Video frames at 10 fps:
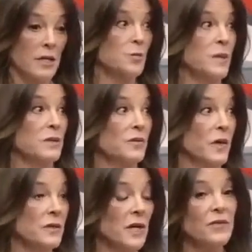expense of
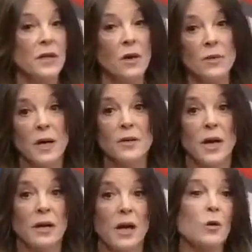our safety. On the other hand,